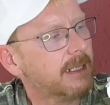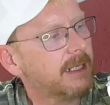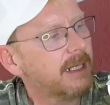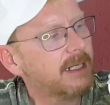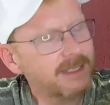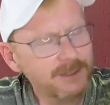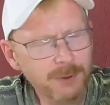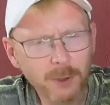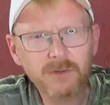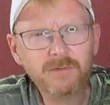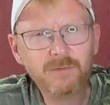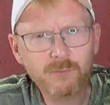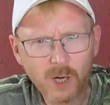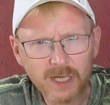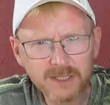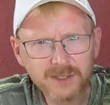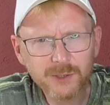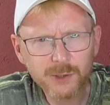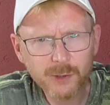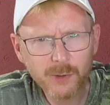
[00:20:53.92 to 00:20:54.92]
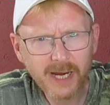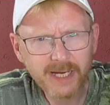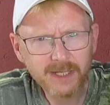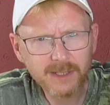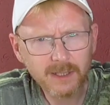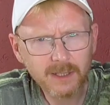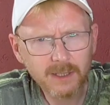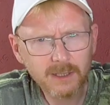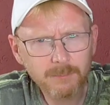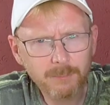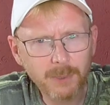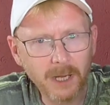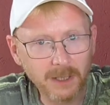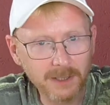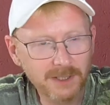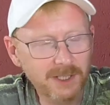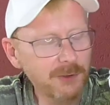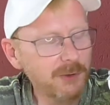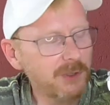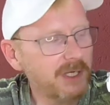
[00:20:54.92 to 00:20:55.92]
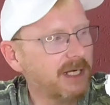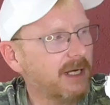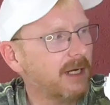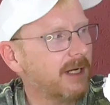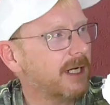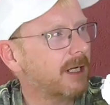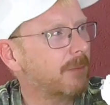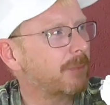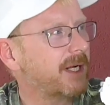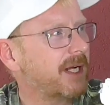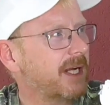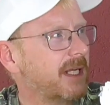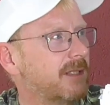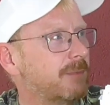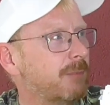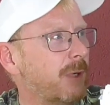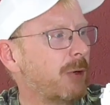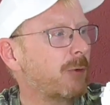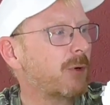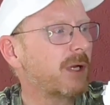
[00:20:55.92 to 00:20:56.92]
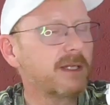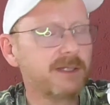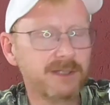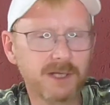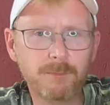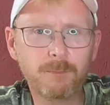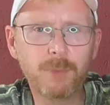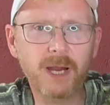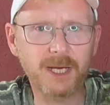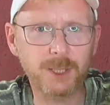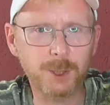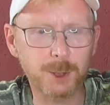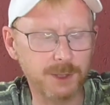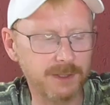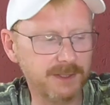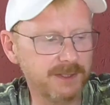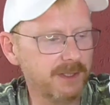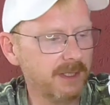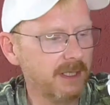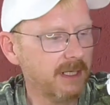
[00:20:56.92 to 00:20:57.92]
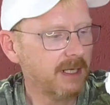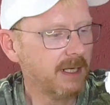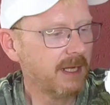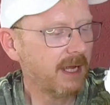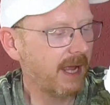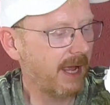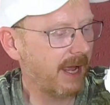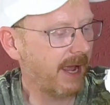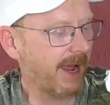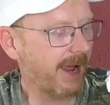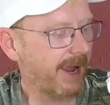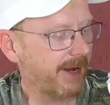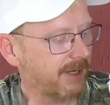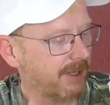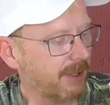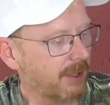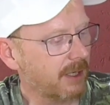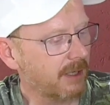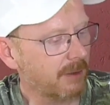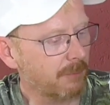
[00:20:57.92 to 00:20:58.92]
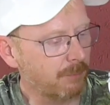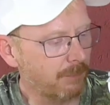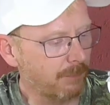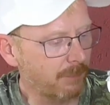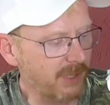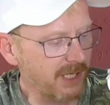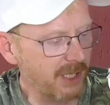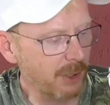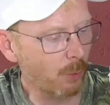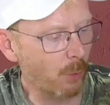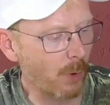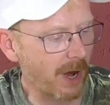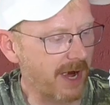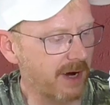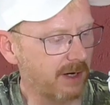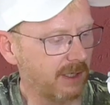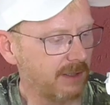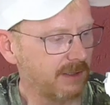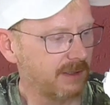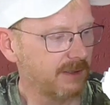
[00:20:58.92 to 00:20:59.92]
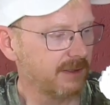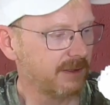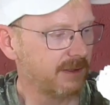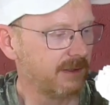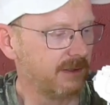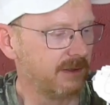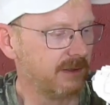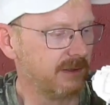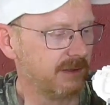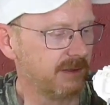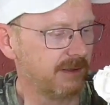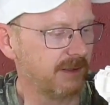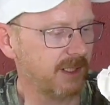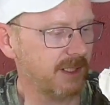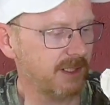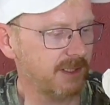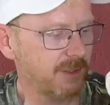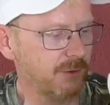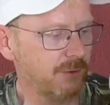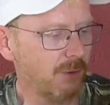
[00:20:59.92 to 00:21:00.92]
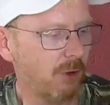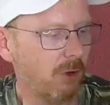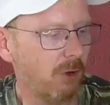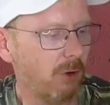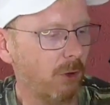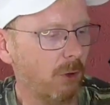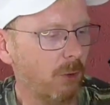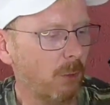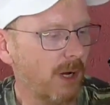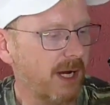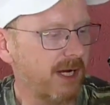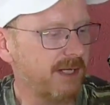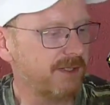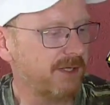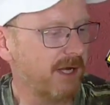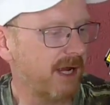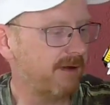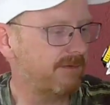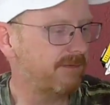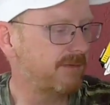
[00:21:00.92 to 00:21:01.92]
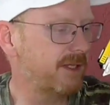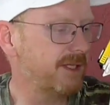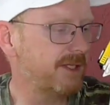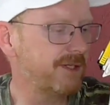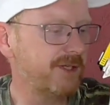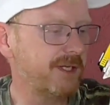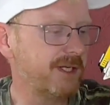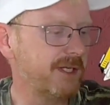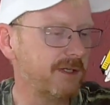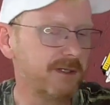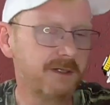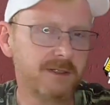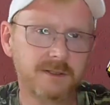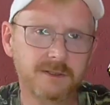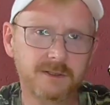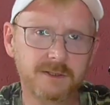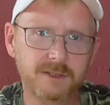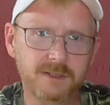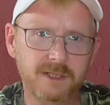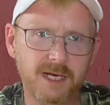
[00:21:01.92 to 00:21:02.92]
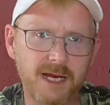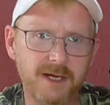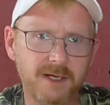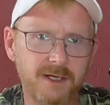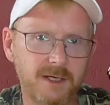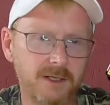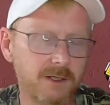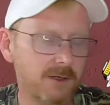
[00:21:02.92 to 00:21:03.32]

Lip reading: It's not frustrating, but you need a little bit experience and patience. And be aware that you always have this here standing.